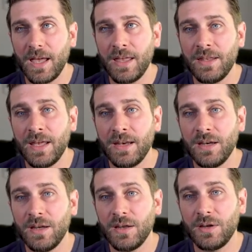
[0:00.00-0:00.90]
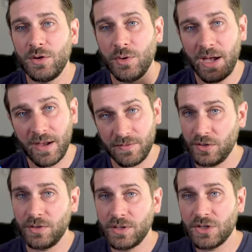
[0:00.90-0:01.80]
and then you have
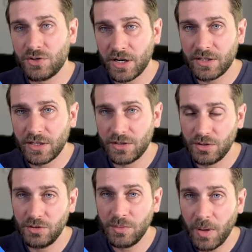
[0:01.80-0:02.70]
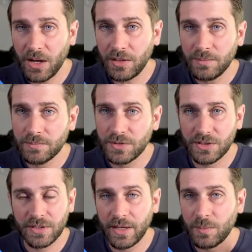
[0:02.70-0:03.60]
your instruct tuned model,
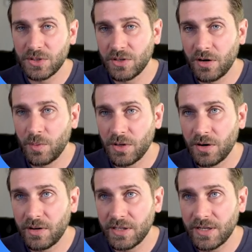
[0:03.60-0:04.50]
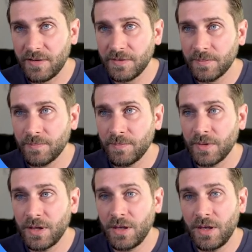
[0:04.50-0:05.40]
just like we started with RLHF.
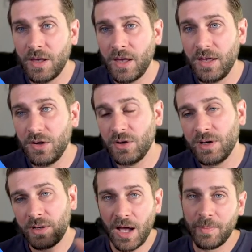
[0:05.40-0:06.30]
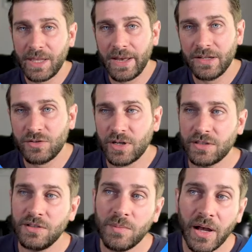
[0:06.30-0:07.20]
And you're going to copy that
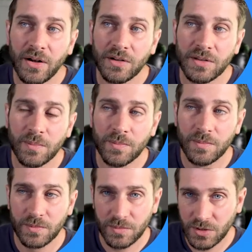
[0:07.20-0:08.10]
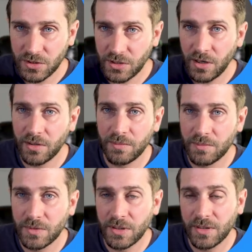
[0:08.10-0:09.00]
instruct tuned model to start
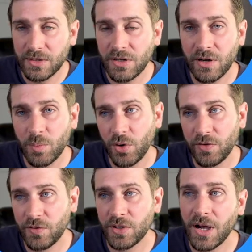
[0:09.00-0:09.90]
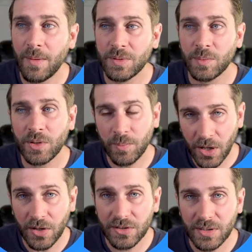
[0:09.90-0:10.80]
the starting point for your optimal
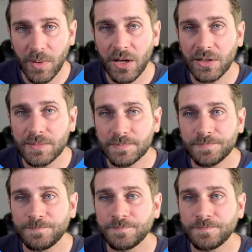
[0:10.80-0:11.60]
policy model.